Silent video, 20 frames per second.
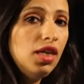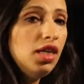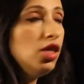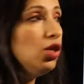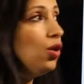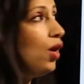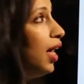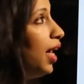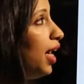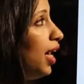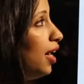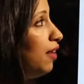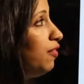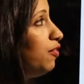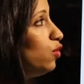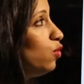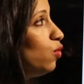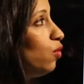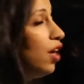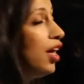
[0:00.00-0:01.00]
You have
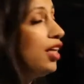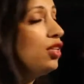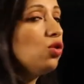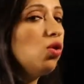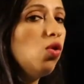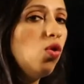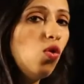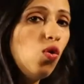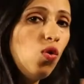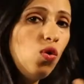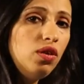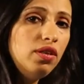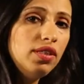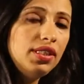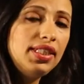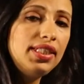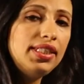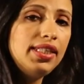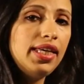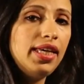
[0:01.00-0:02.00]
to write all the
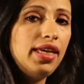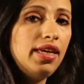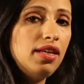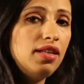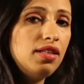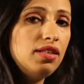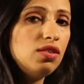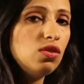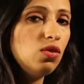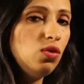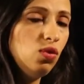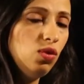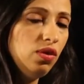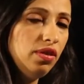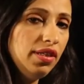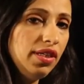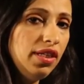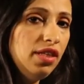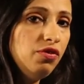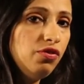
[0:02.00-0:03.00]
details, all
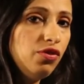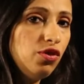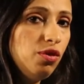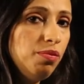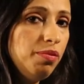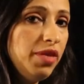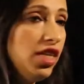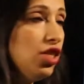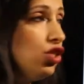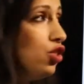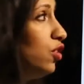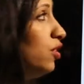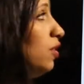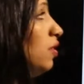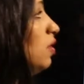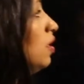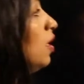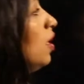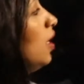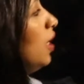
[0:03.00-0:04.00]
the information